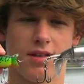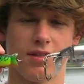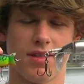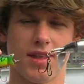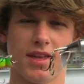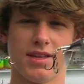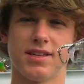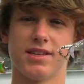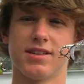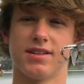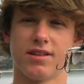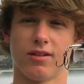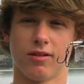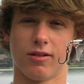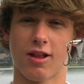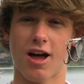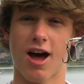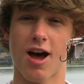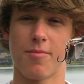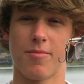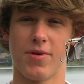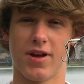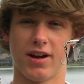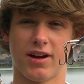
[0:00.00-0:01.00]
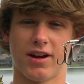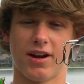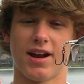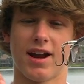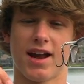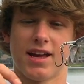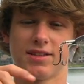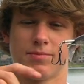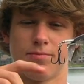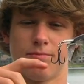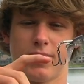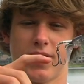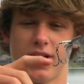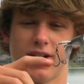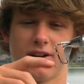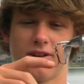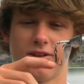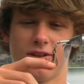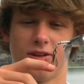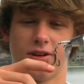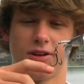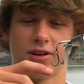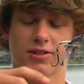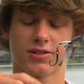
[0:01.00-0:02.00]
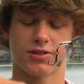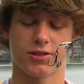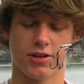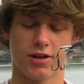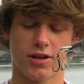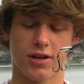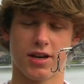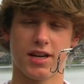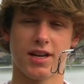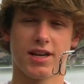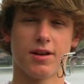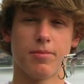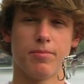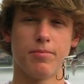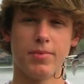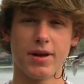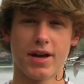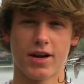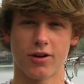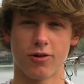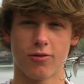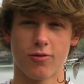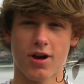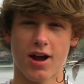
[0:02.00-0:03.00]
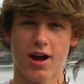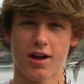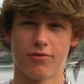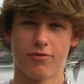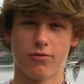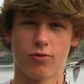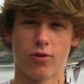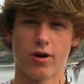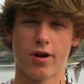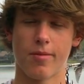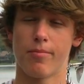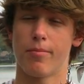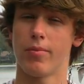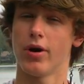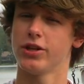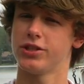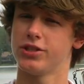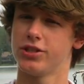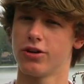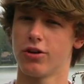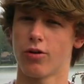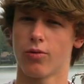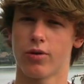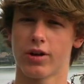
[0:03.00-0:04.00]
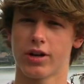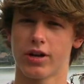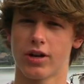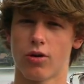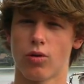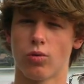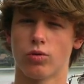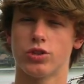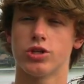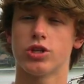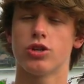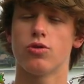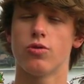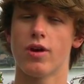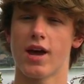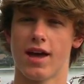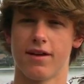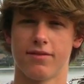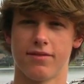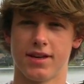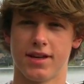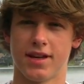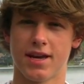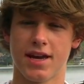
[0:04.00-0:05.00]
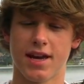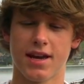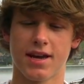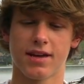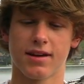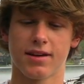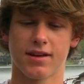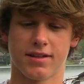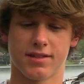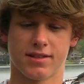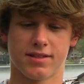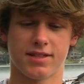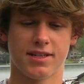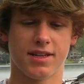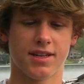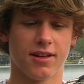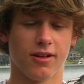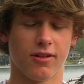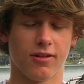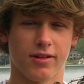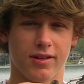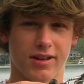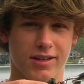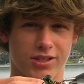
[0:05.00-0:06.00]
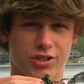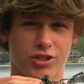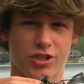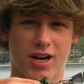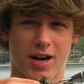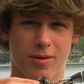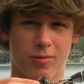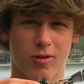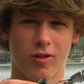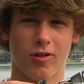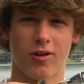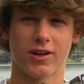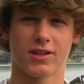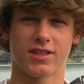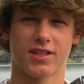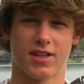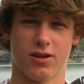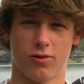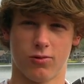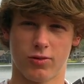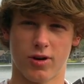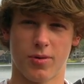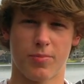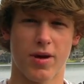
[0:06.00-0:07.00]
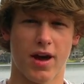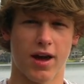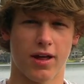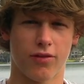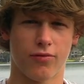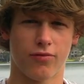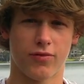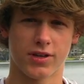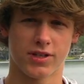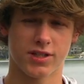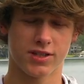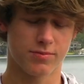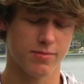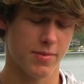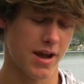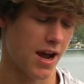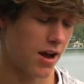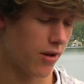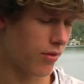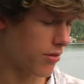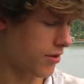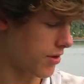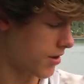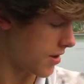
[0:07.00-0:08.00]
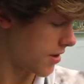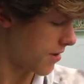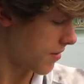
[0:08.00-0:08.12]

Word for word: This is a lot bigger and has bigger hooks, so you're going to need a bigger rod for it. But you don't want to go too heavy because still, it's treble hooks and they'll rip out of the fish's mouth.